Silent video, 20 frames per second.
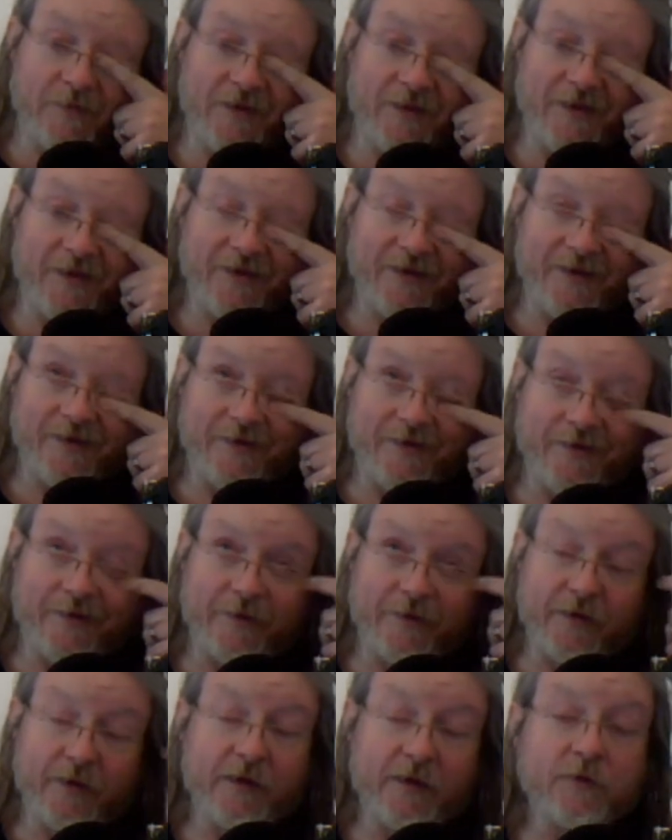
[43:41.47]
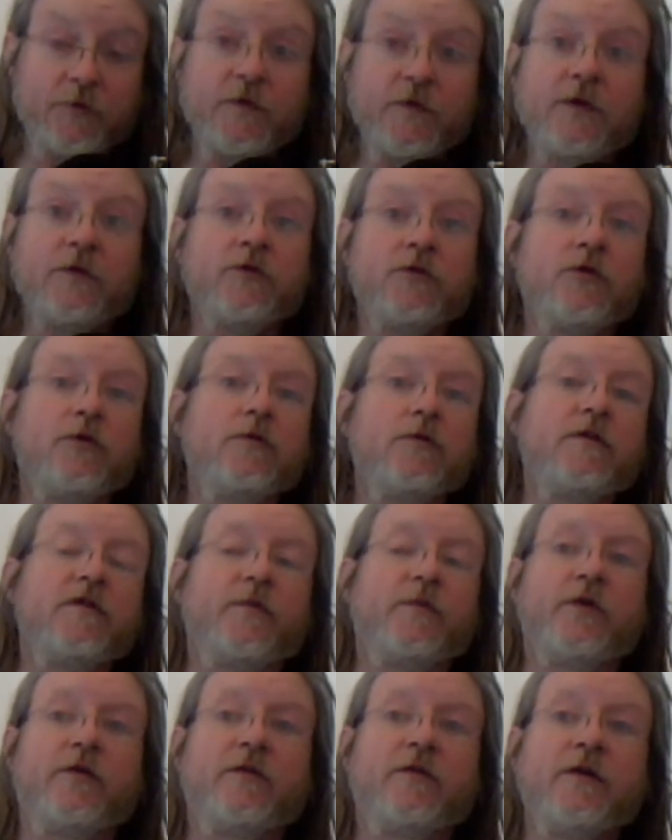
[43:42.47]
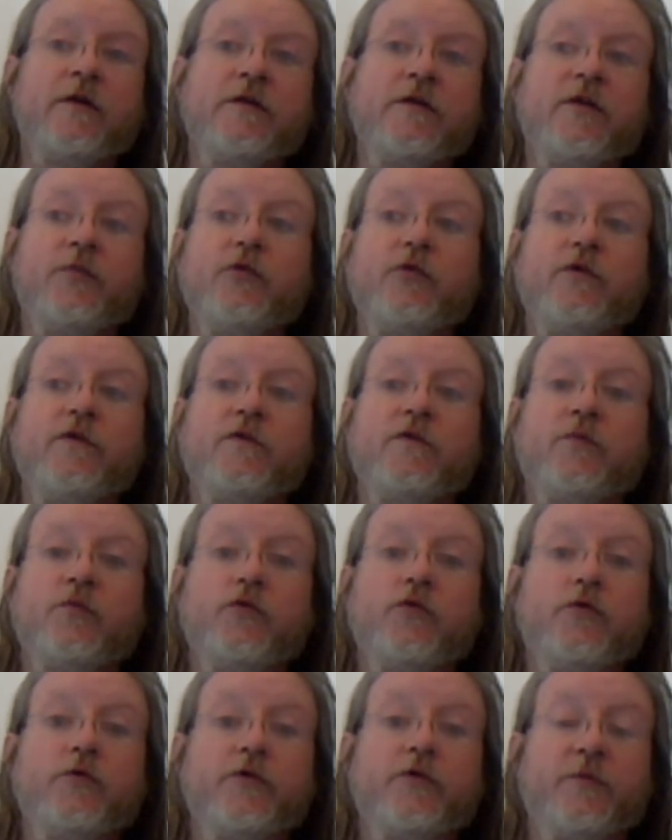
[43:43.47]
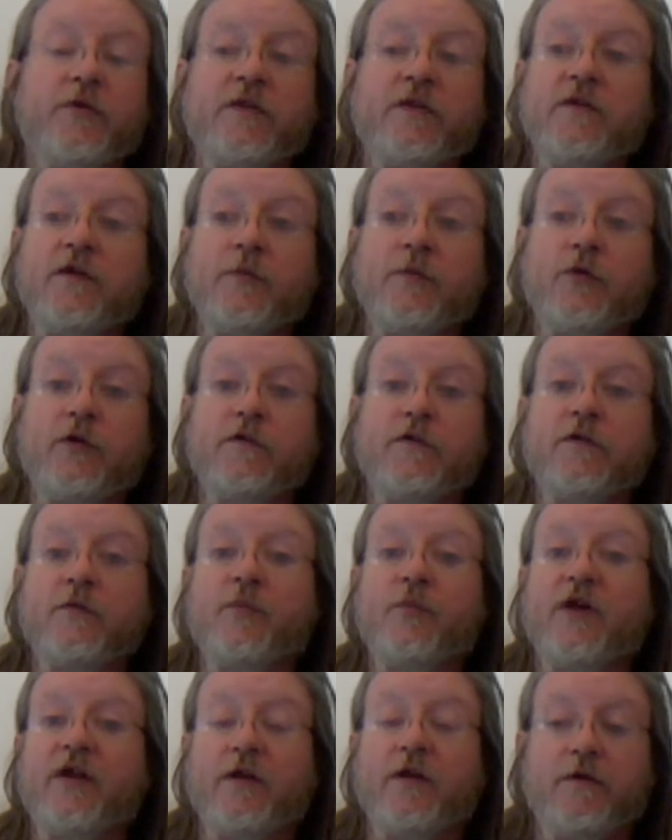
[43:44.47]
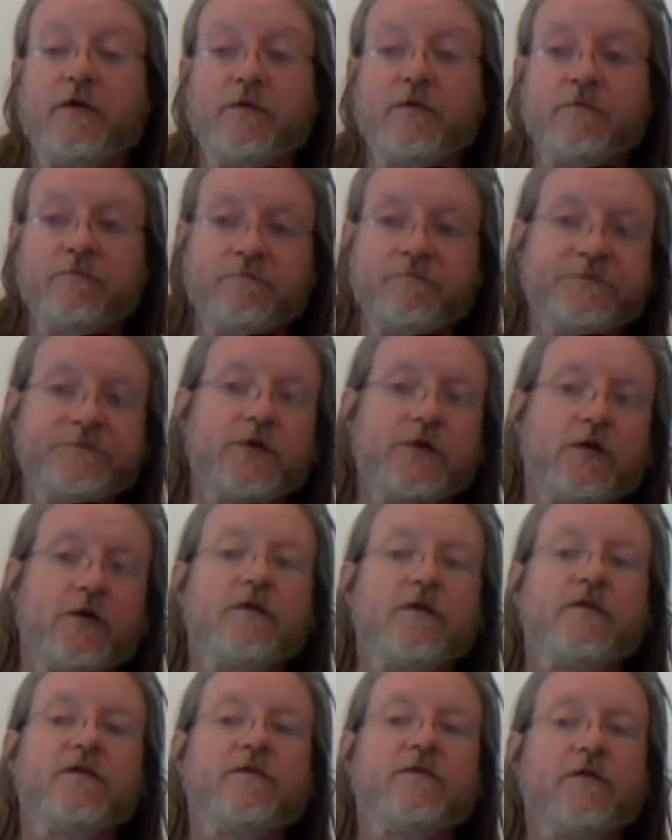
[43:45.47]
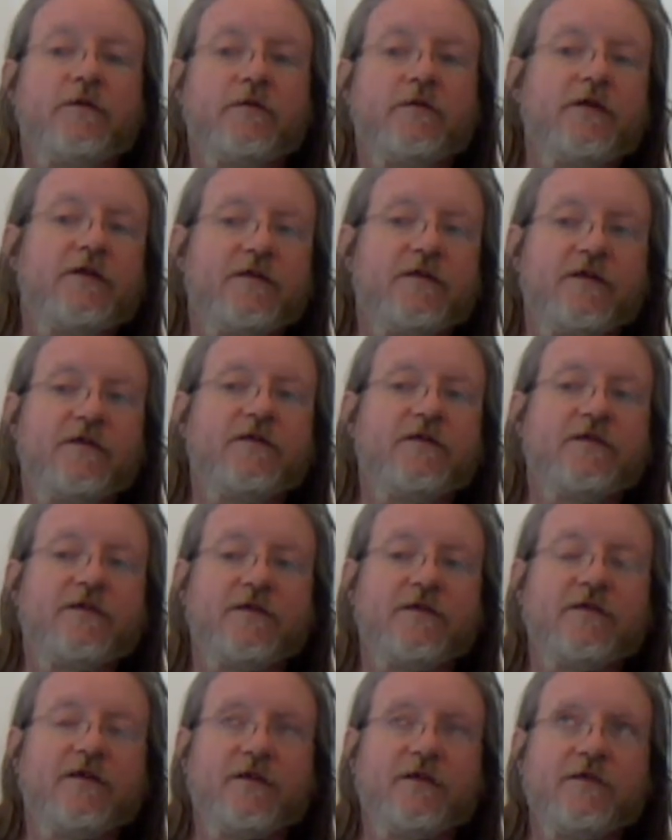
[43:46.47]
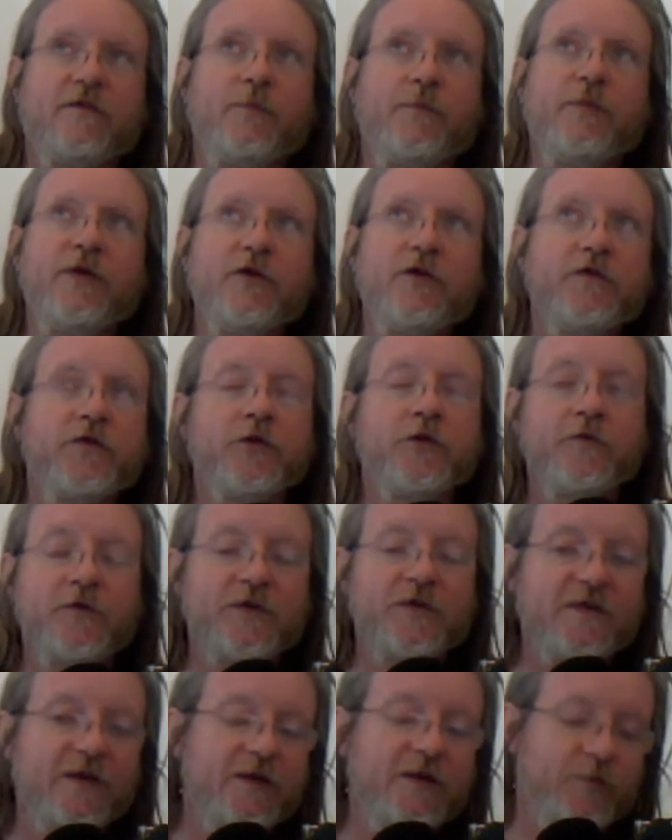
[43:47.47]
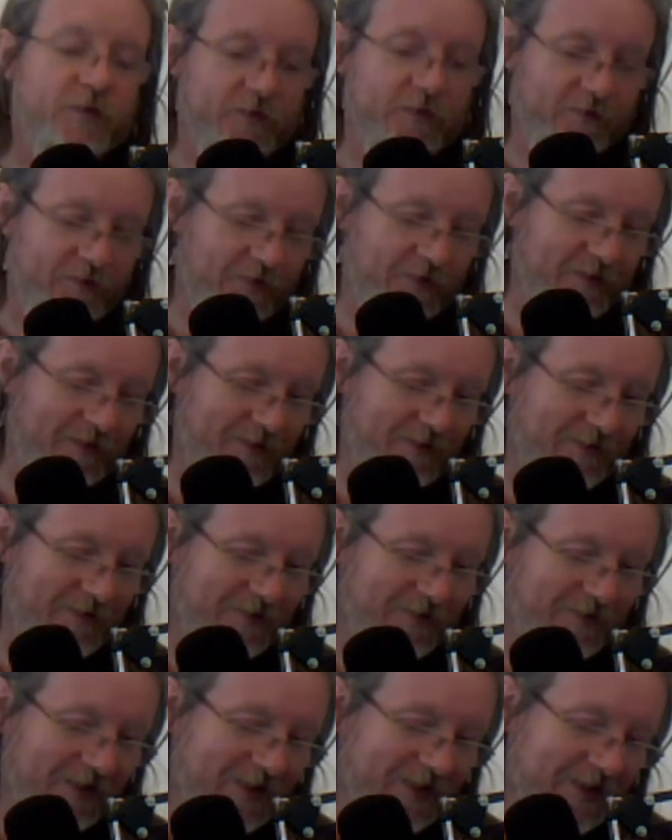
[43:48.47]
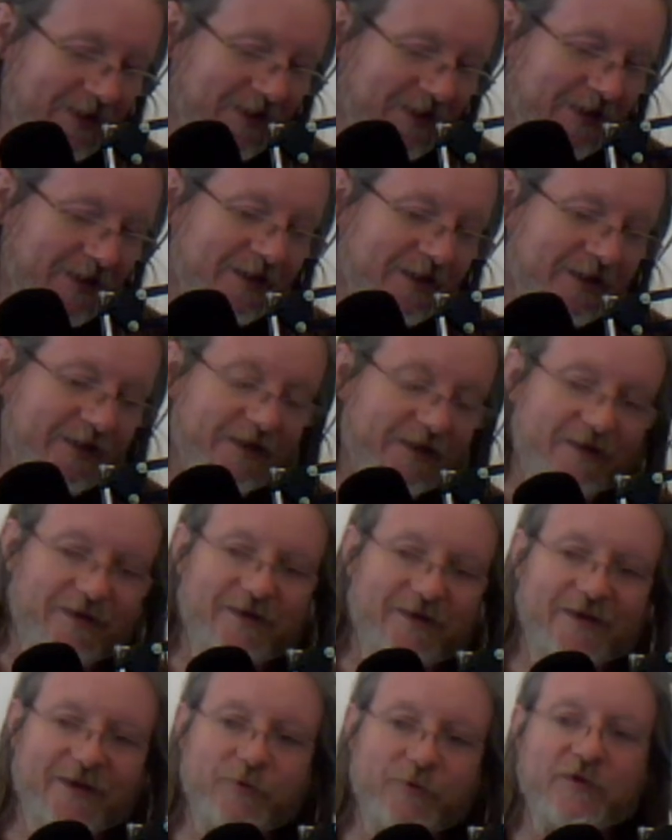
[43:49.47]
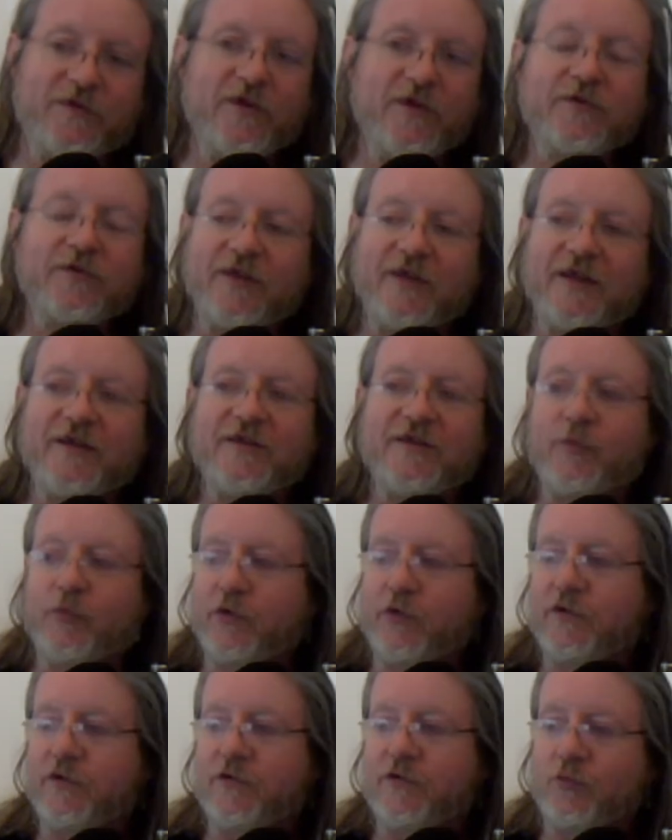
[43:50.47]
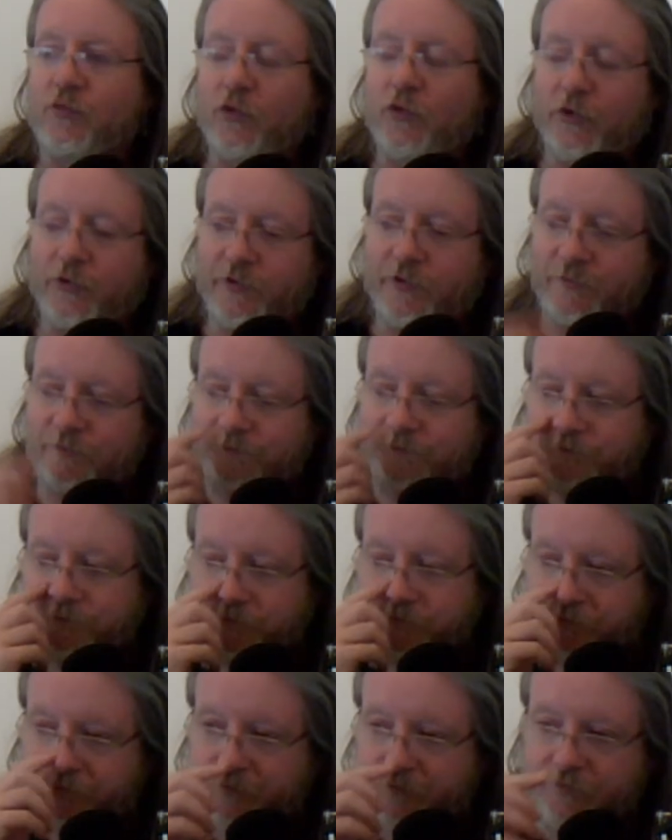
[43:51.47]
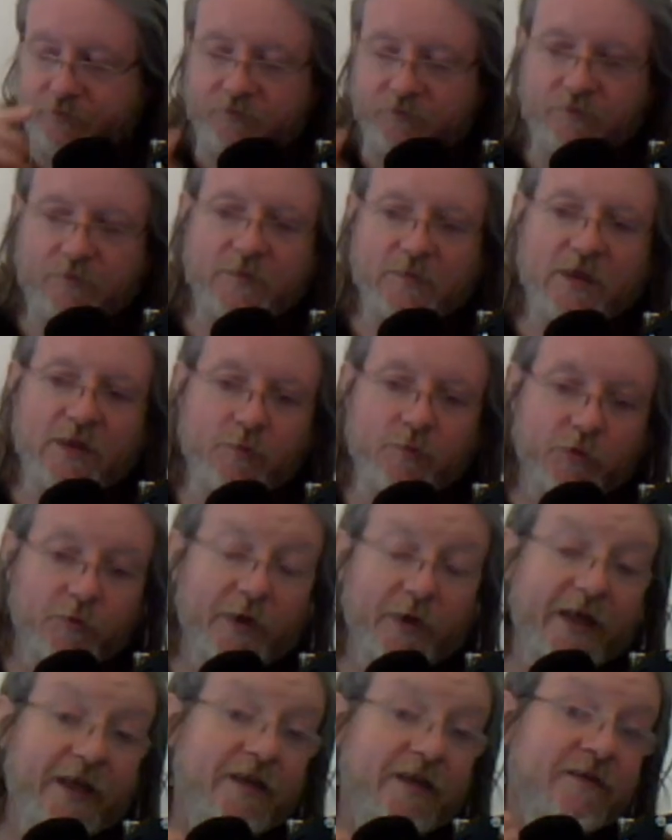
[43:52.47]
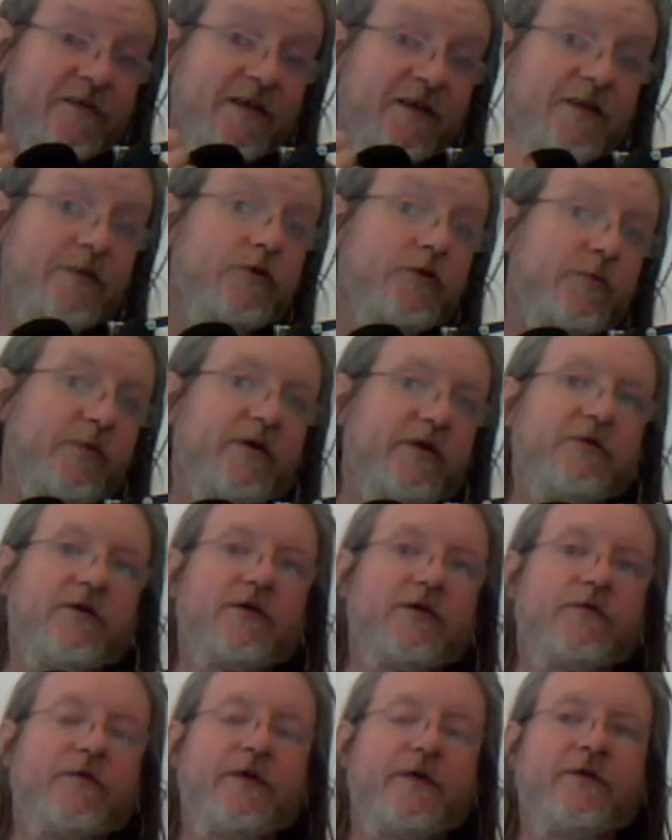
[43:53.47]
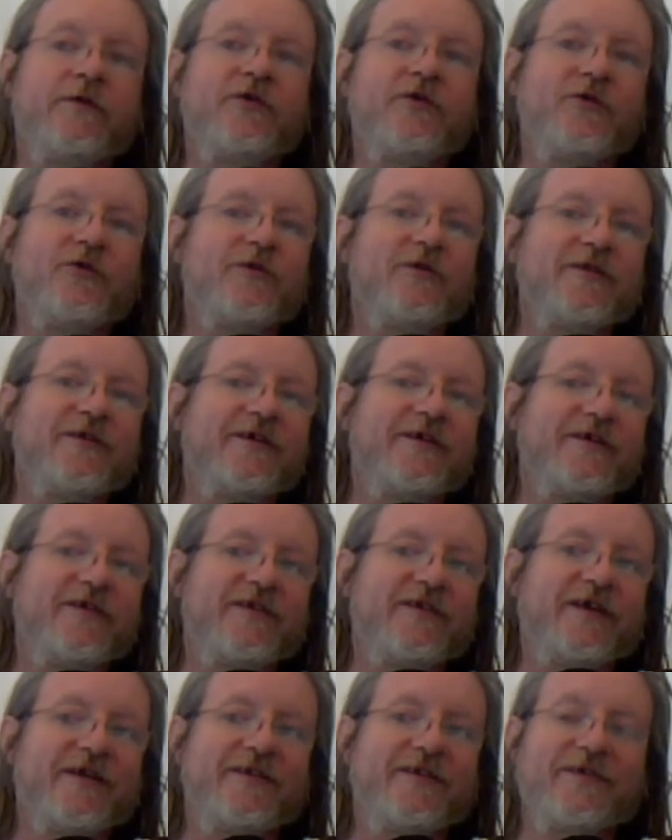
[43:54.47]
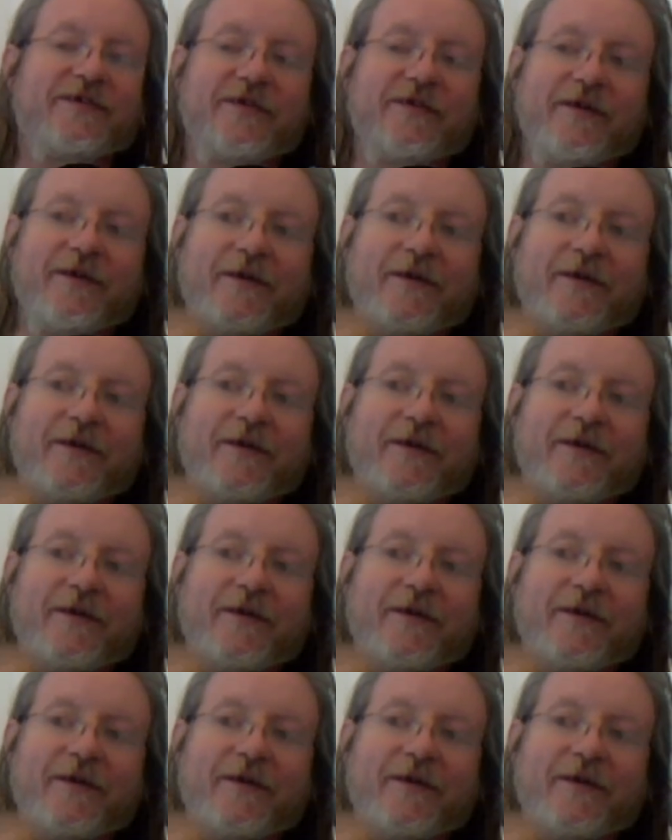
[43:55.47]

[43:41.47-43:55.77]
that air traffic control is about 90% boredom and 10% panic. Okay, it's a bit of an overstatement. It was not 90% boredom, but what I can tell you about air traffic control is that